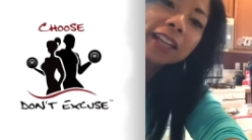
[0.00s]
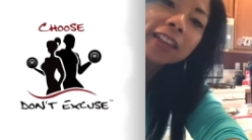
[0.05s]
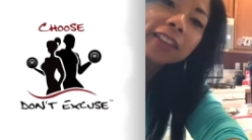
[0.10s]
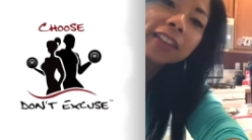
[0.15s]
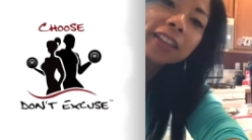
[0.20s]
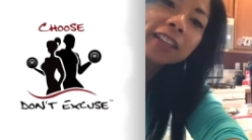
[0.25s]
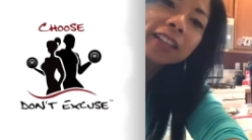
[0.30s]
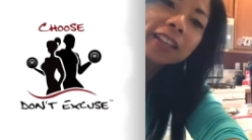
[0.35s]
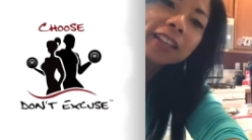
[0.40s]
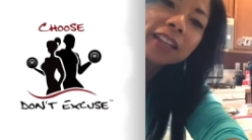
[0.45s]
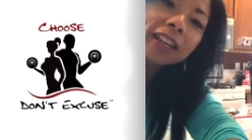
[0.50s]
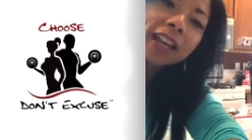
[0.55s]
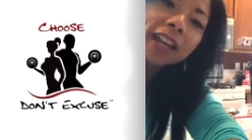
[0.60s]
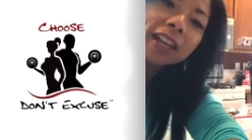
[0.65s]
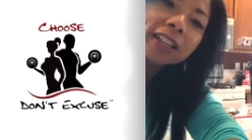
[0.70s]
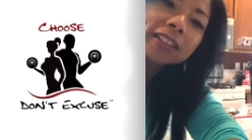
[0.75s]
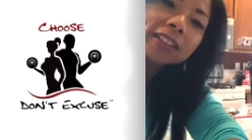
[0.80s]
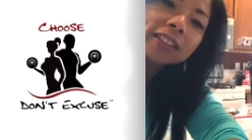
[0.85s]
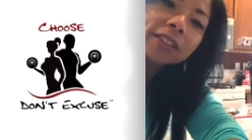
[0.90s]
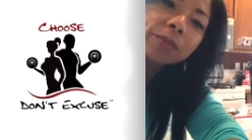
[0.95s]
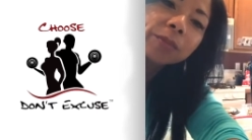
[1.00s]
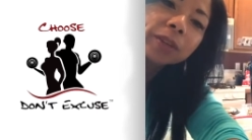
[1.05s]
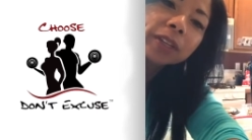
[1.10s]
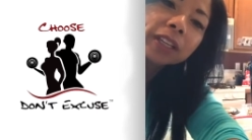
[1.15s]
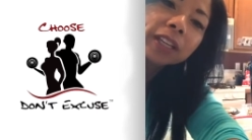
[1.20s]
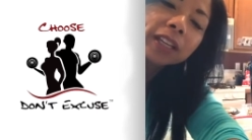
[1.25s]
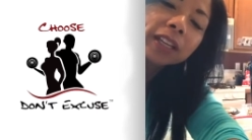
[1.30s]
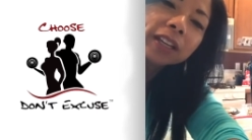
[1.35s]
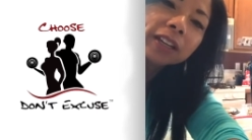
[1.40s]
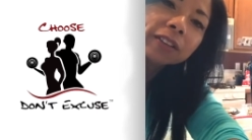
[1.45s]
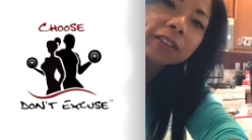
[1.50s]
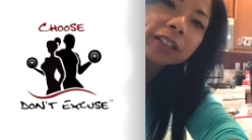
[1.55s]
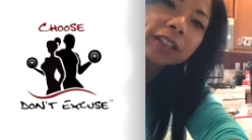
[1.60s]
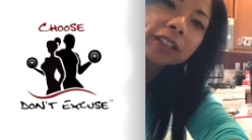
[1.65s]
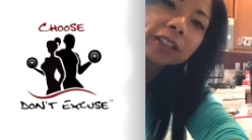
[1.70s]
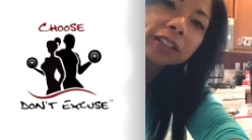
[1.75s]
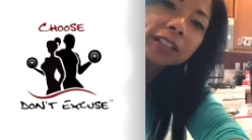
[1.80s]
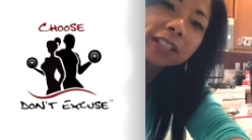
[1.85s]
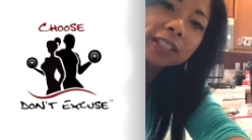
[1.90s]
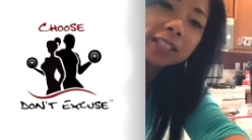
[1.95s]
I think I can add someone down
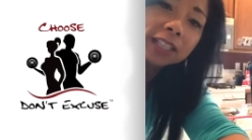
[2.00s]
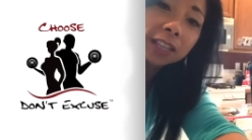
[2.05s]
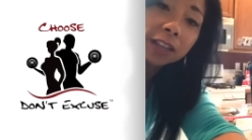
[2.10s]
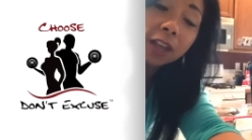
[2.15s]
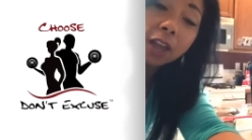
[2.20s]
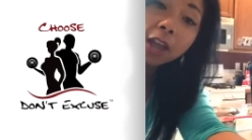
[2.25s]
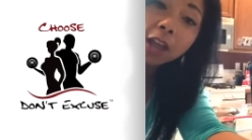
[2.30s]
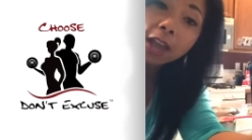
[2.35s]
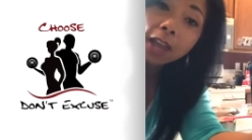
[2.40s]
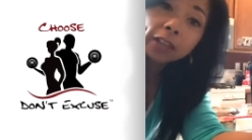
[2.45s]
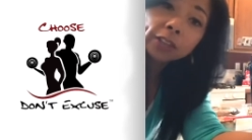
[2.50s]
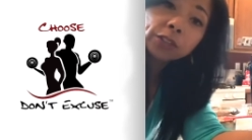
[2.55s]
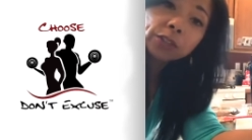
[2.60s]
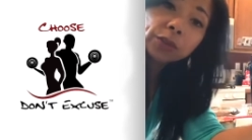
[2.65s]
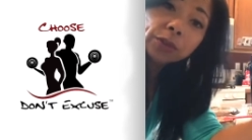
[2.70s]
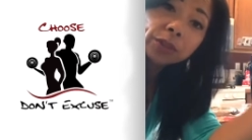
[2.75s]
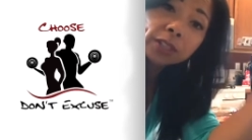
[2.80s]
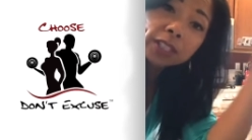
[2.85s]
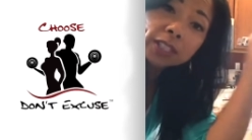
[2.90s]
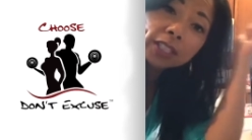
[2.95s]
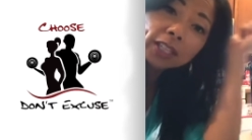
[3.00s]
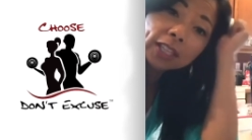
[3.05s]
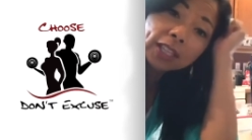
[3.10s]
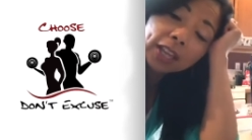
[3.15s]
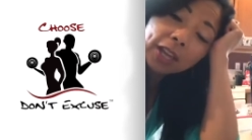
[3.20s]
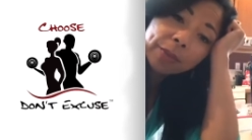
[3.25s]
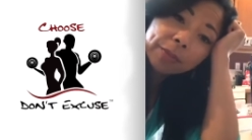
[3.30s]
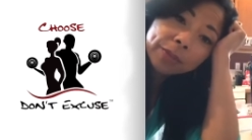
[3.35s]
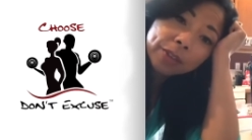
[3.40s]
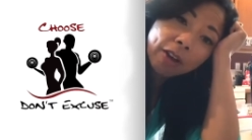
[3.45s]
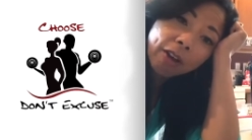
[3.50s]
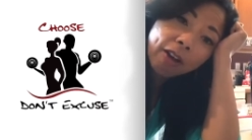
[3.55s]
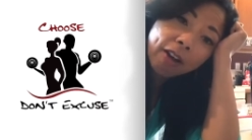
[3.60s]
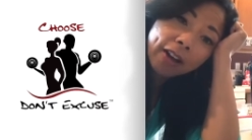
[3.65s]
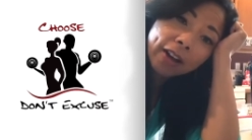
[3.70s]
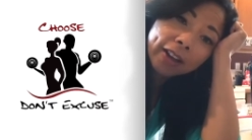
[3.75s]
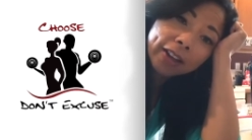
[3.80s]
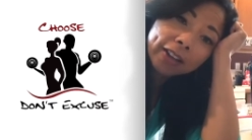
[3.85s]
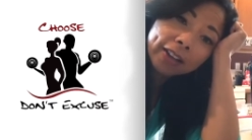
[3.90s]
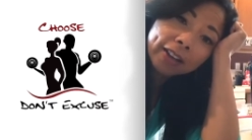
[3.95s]
here. Let's see. As soon as he comes
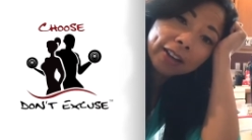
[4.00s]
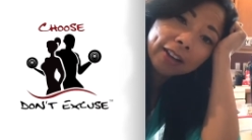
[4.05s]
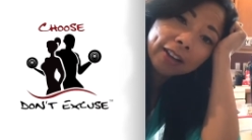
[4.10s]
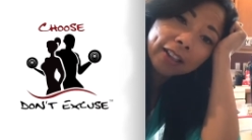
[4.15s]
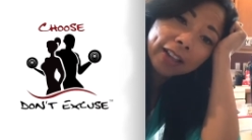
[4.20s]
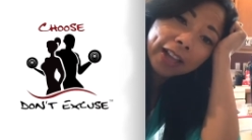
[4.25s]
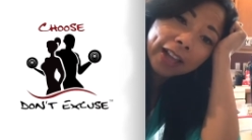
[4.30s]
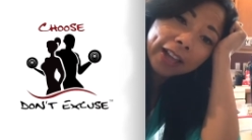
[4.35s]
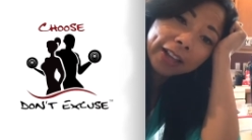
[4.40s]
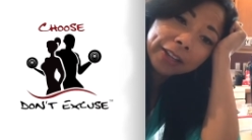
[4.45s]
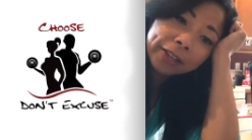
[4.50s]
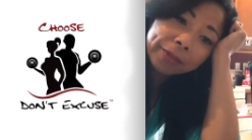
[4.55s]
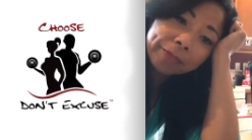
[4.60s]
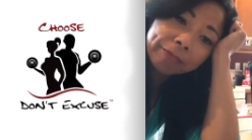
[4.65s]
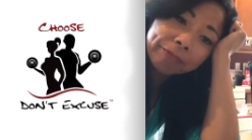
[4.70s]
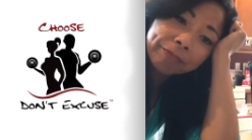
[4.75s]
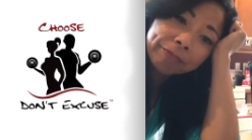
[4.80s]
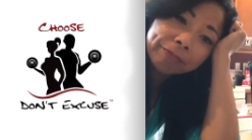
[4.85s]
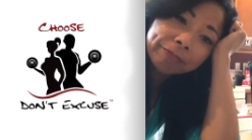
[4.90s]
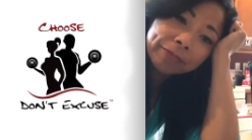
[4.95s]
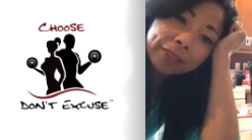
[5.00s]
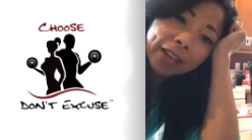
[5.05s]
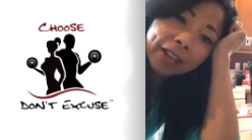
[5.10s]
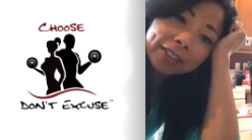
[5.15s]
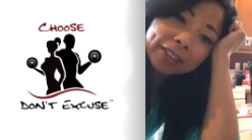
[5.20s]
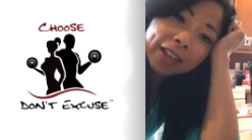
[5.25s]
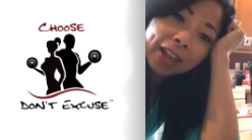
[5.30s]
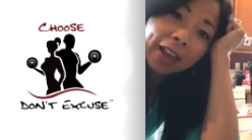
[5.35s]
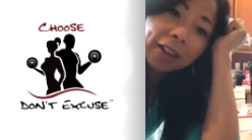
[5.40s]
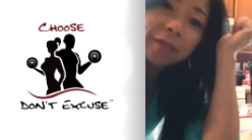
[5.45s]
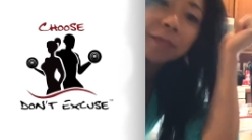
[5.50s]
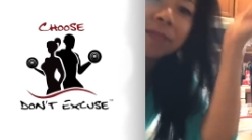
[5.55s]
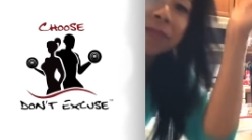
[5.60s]
on, I'll add him. How's that?